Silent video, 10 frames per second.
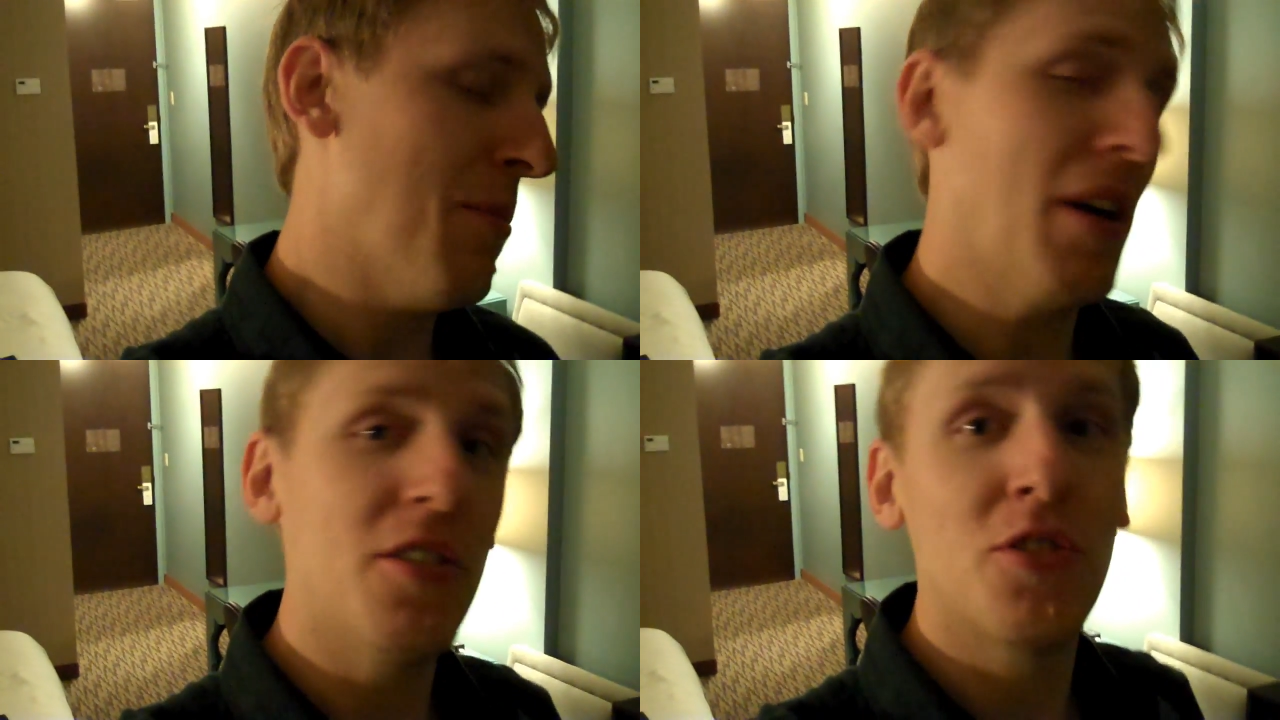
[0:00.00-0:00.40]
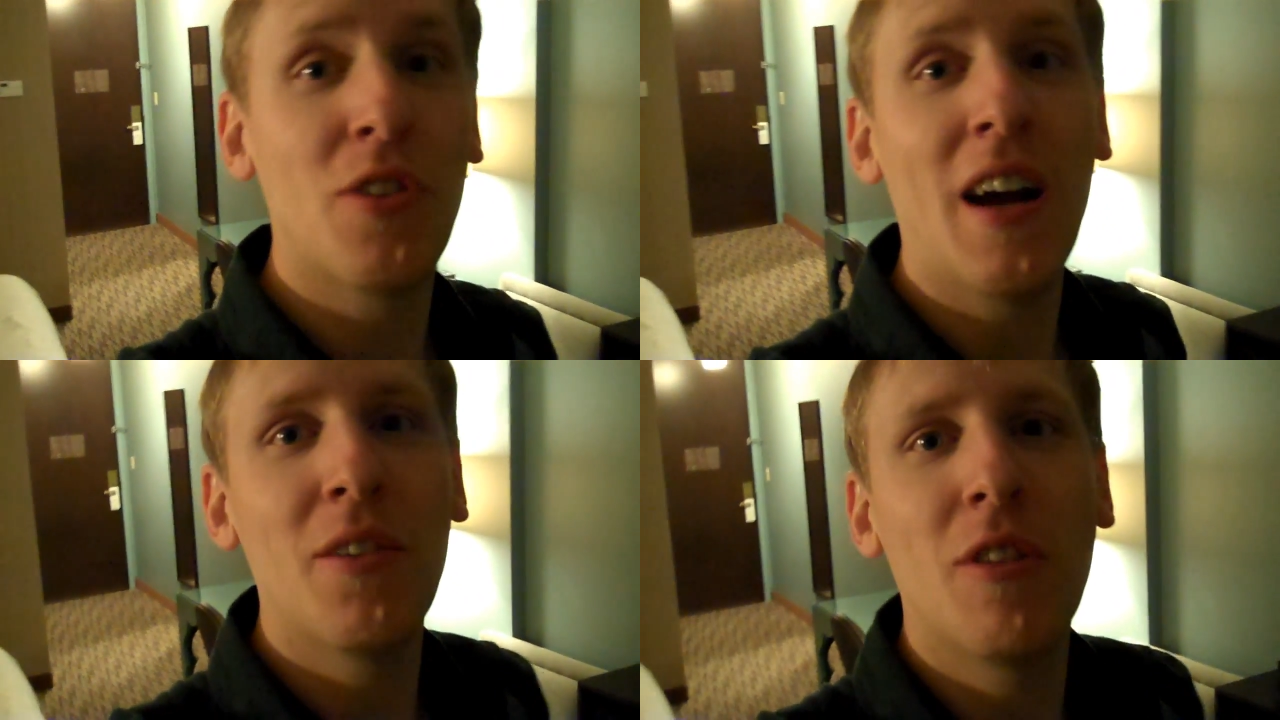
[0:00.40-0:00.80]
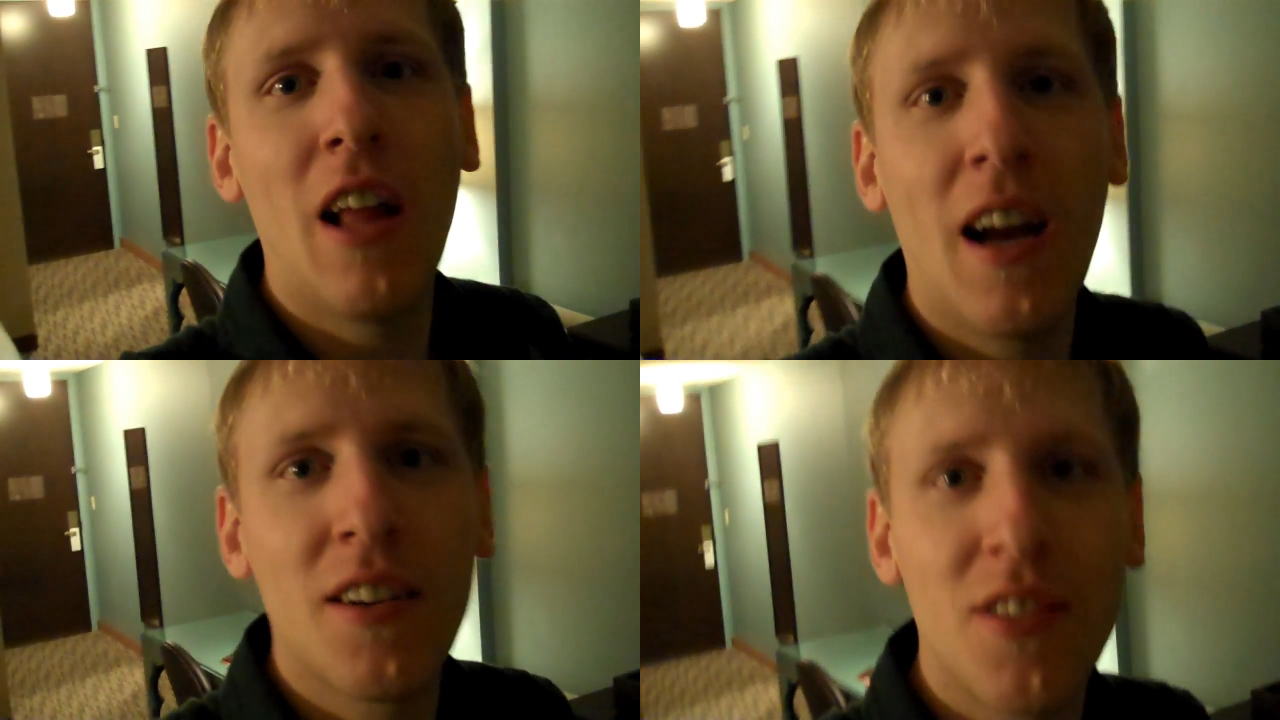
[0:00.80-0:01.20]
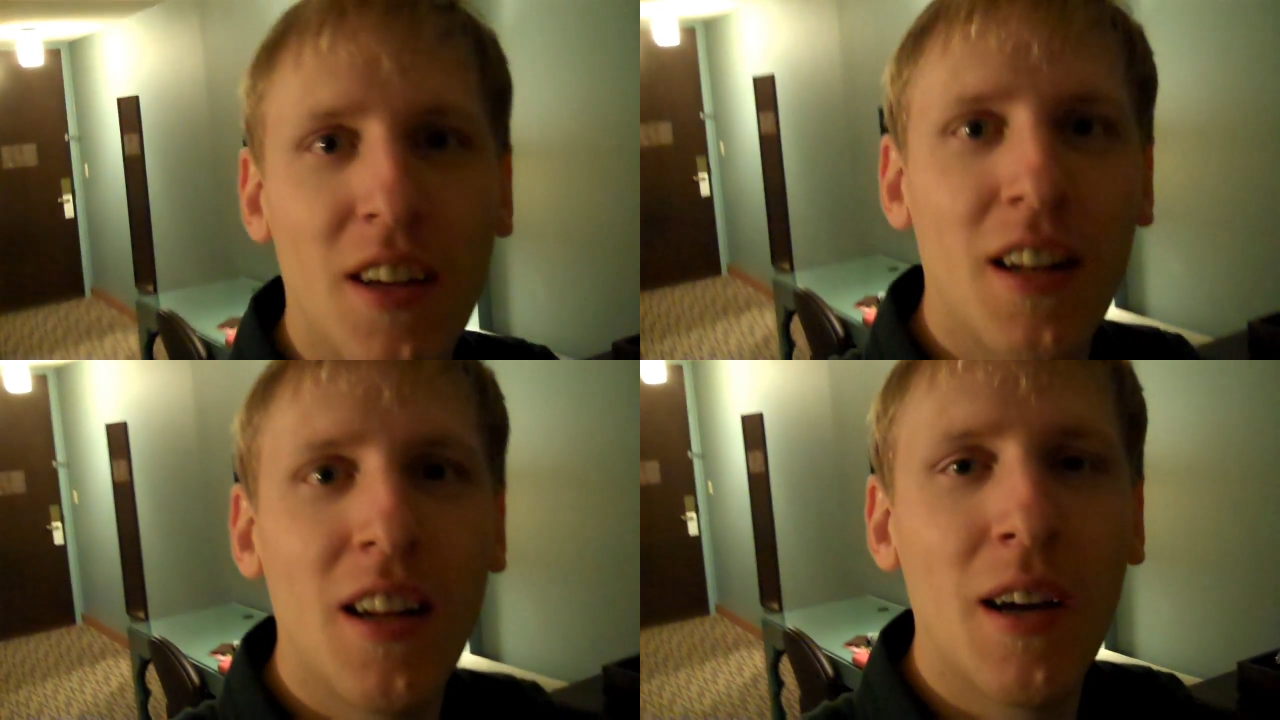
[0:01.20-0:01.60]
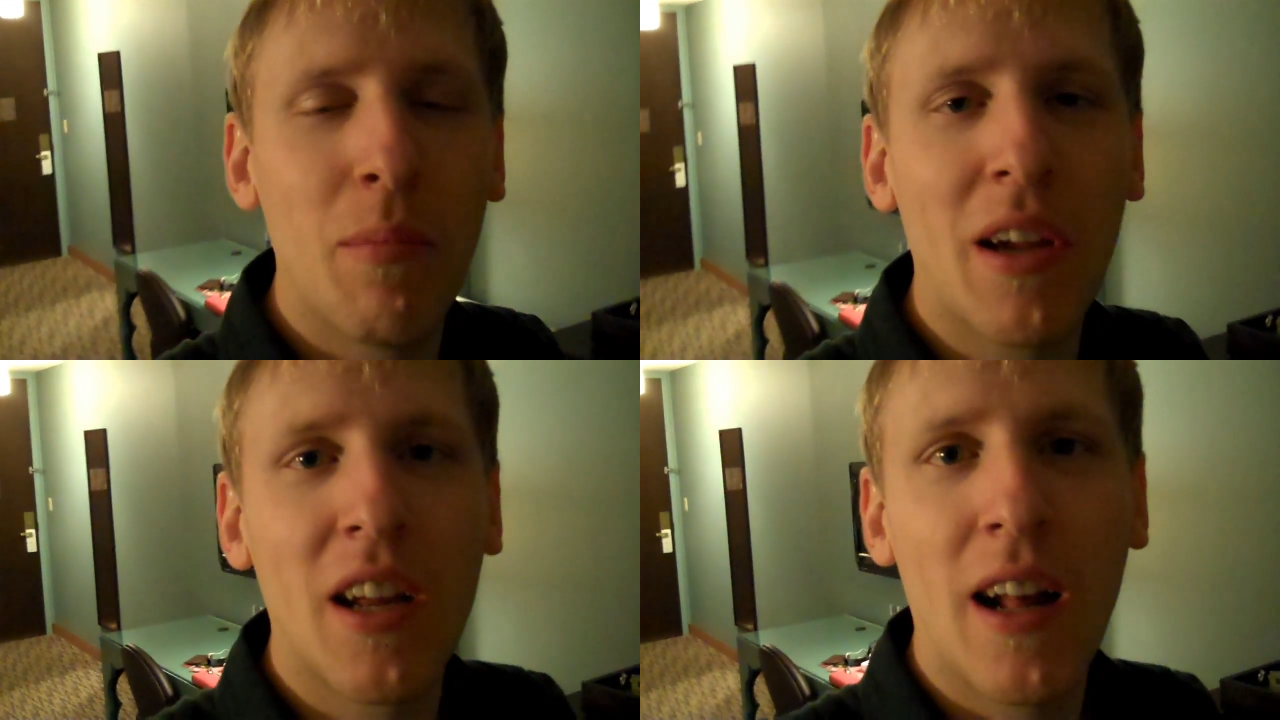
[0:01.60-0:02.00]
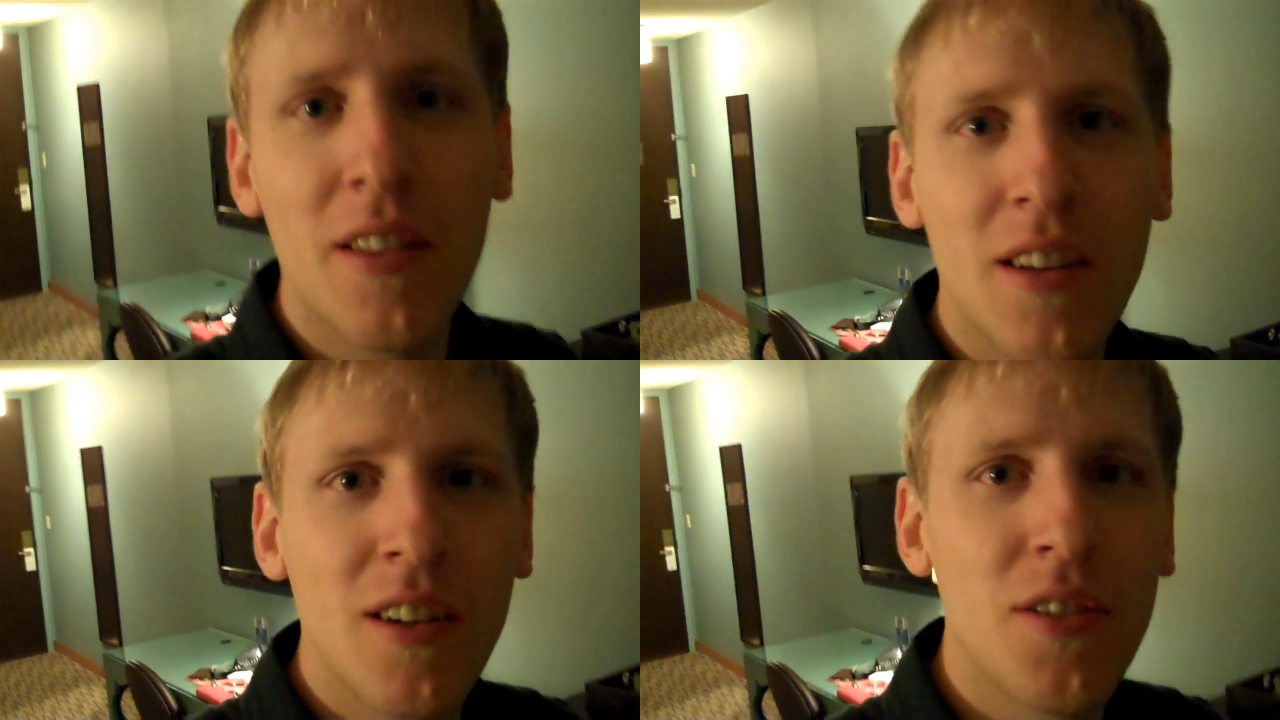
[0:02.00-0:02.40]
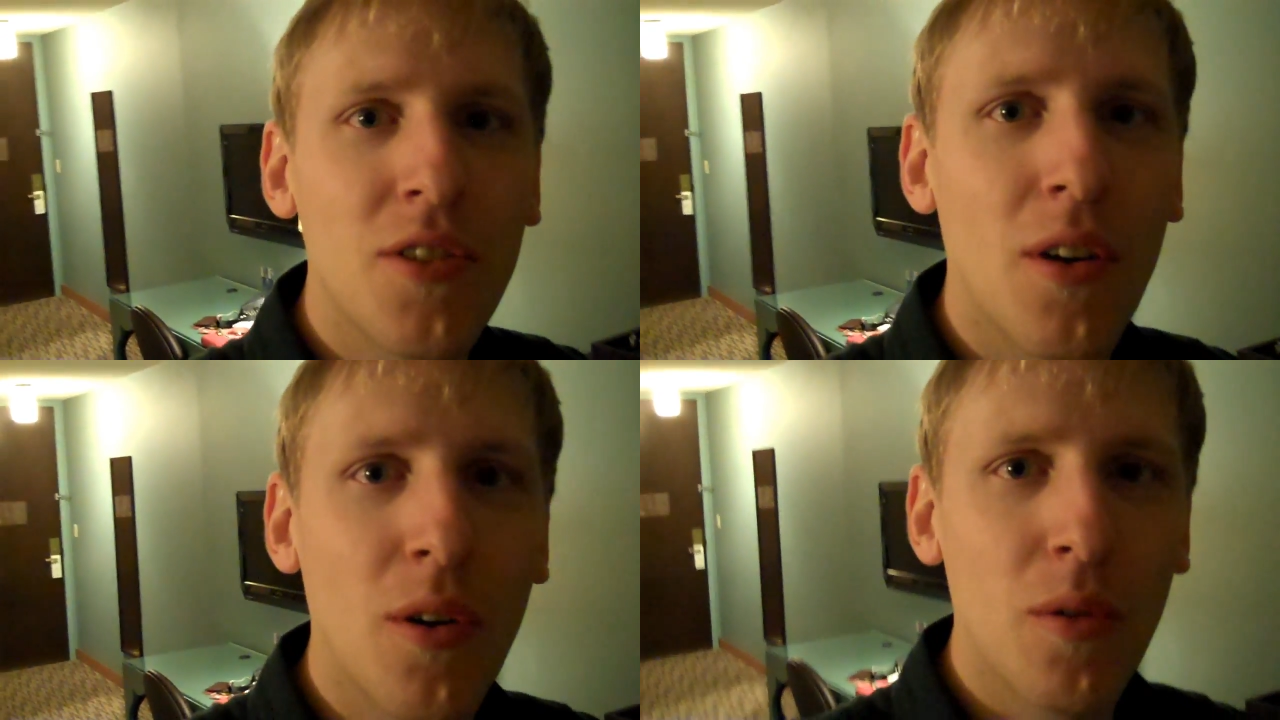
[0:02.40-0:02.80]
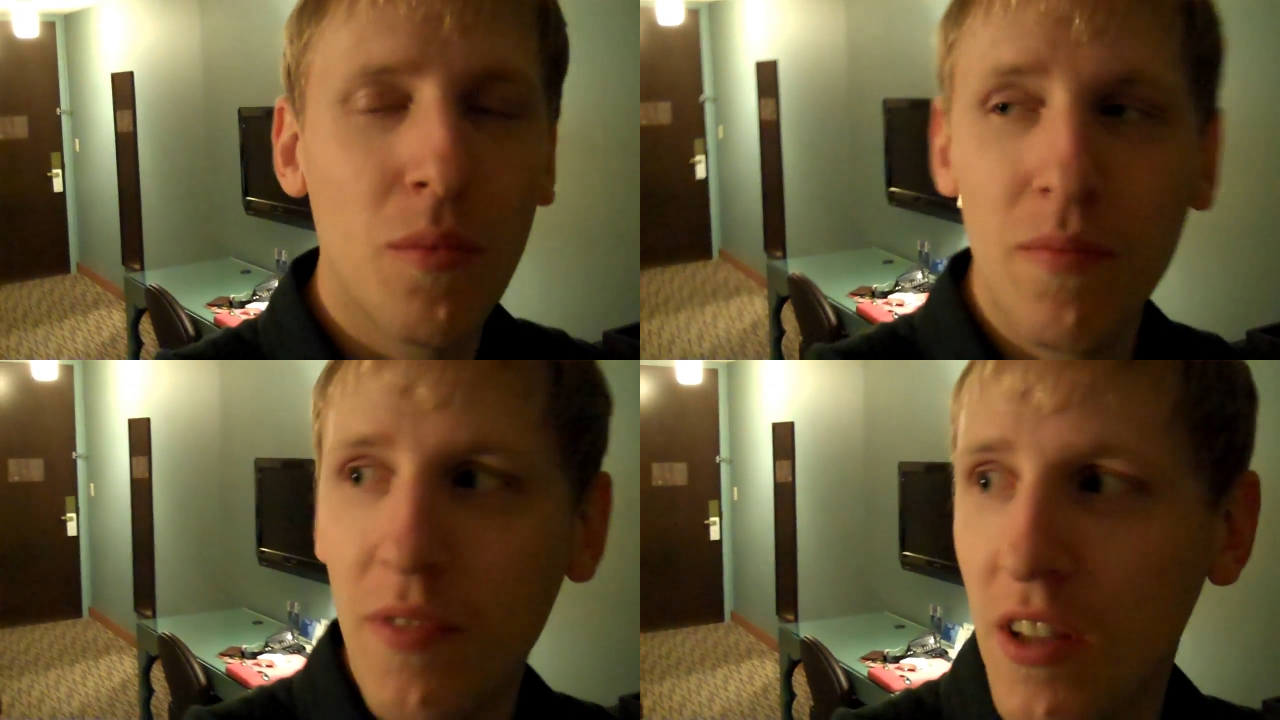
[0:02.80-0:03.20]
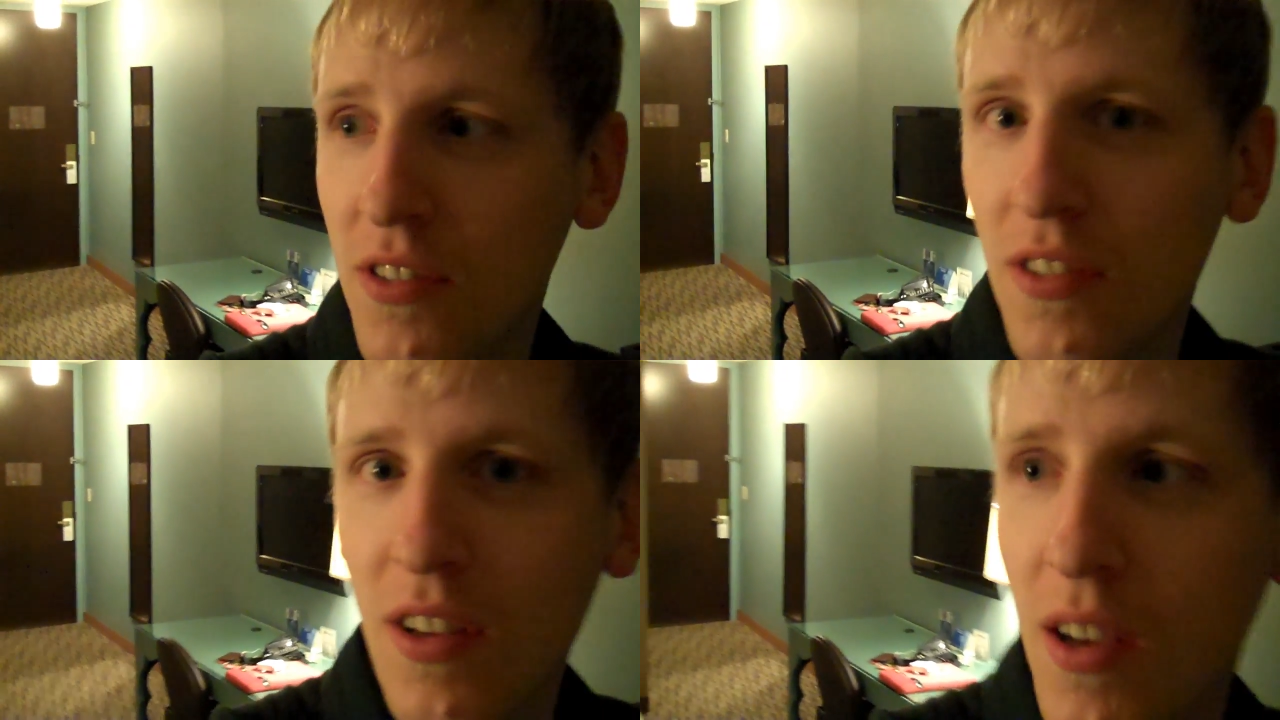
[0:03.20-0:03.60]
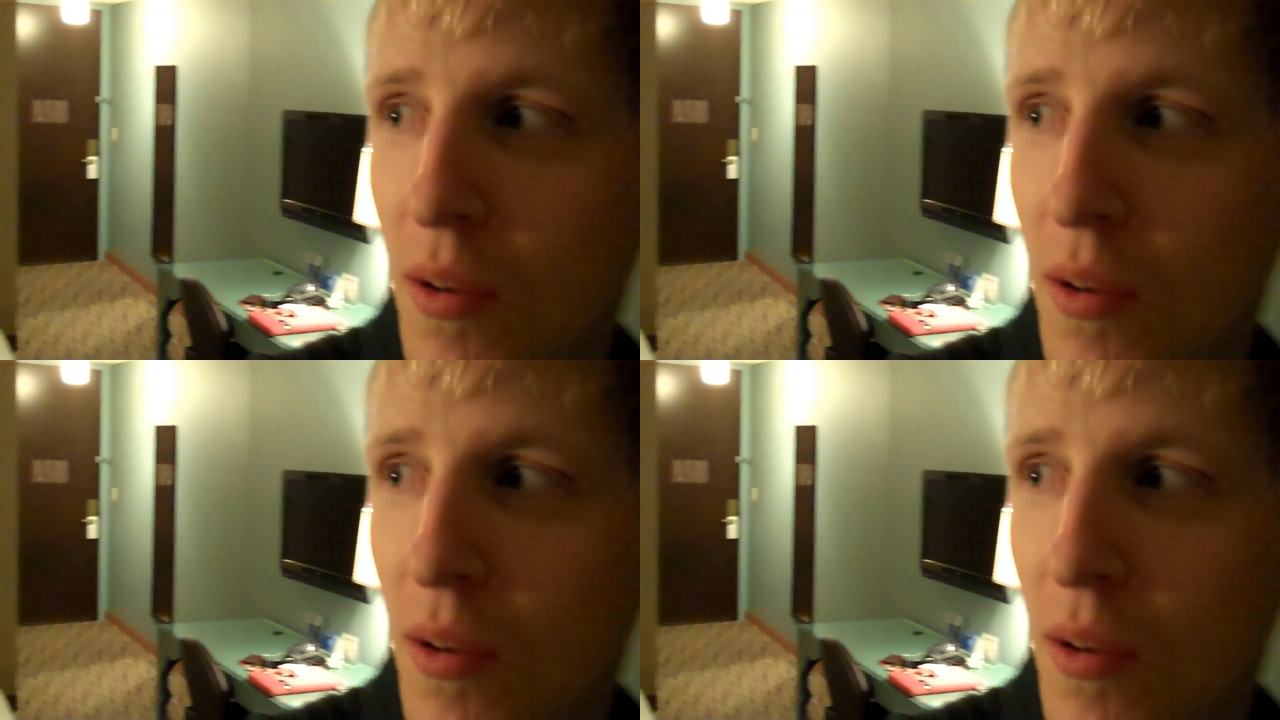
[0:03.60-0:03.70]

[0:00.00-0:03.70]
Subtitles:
But just trying to relax and make it out there. So this is